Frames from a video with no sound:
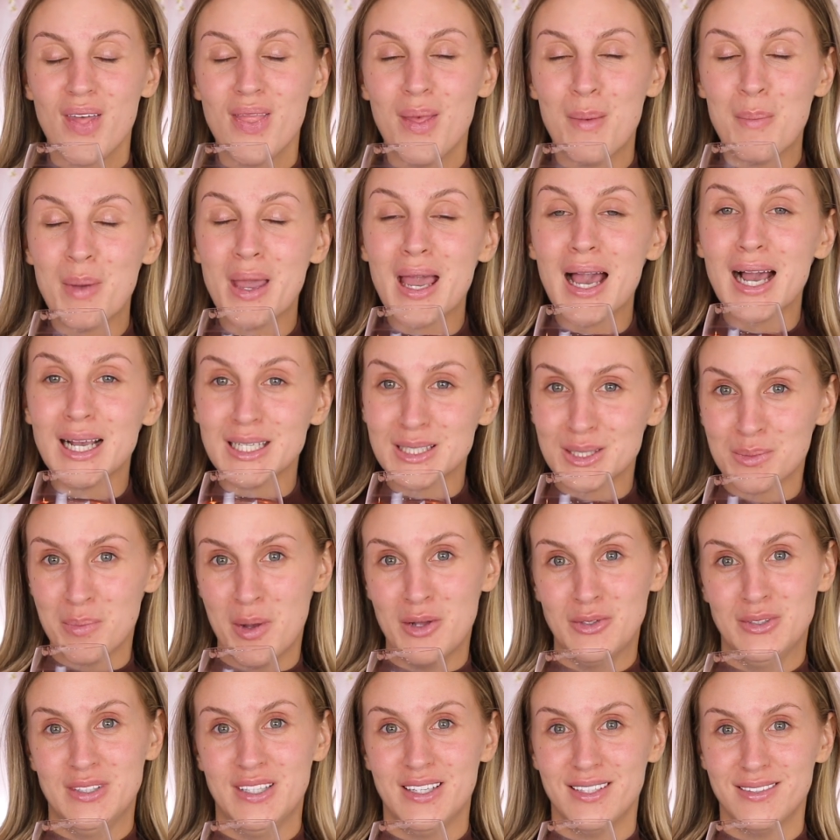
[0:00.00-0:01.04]
and my ice
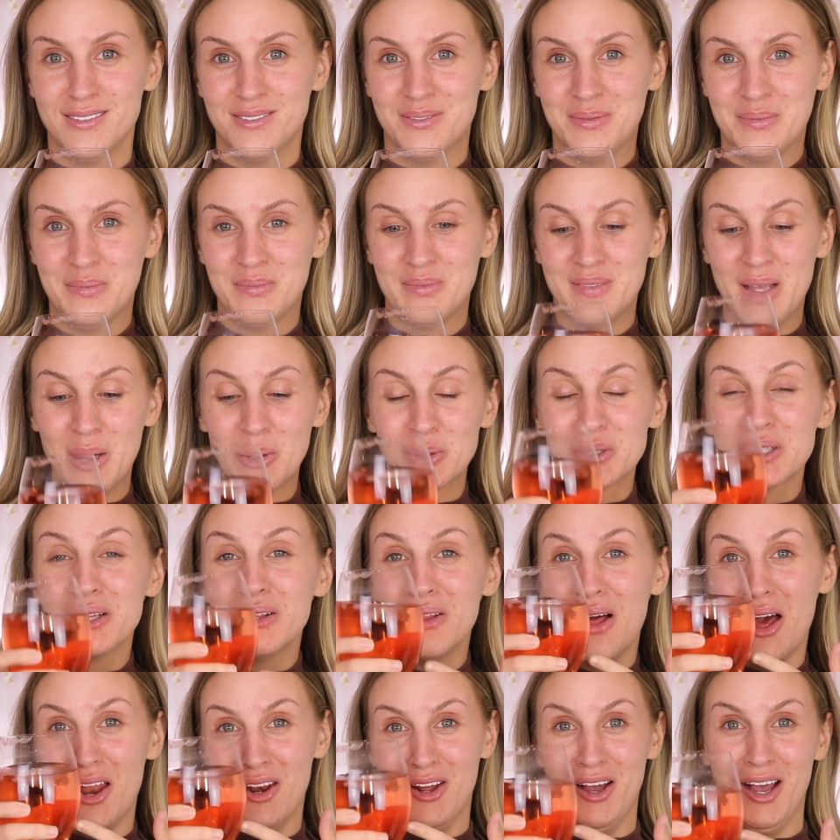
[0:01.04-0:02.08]
melted. That was a
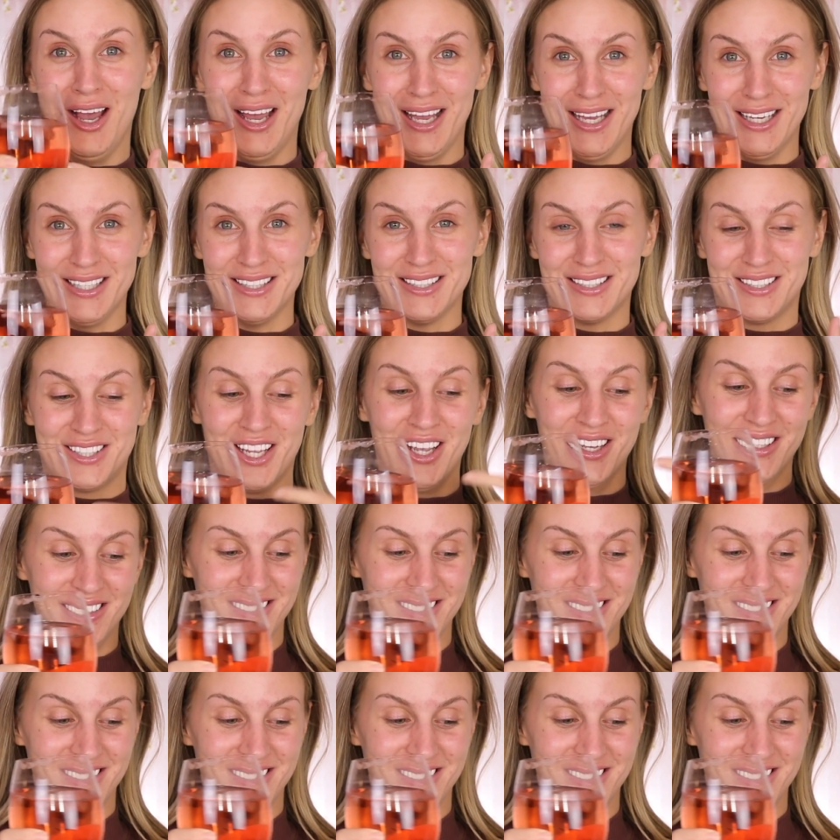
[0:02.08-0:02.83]
lot of ice.